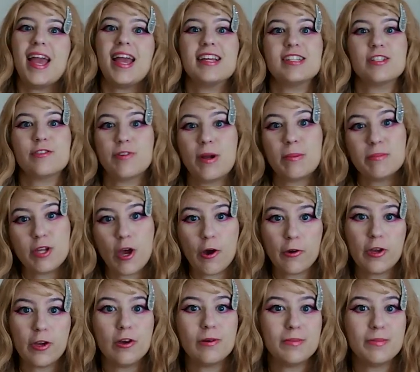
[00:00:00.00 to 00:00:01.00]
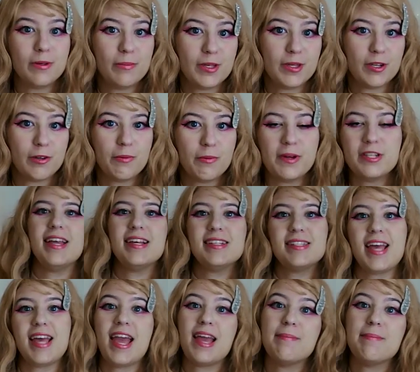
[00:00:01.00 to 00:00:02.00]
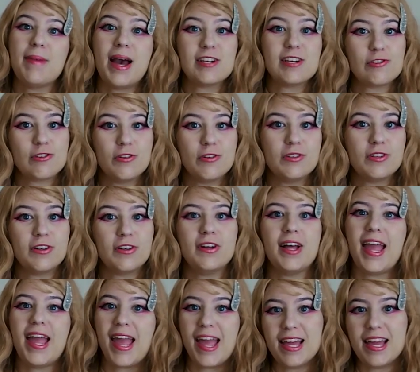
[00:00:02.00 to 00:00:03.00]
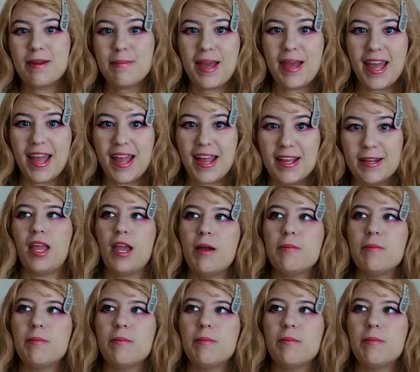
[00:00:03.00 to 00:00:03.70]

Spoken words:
it's from Tokyo Mew Mew, which is a magical girl anime.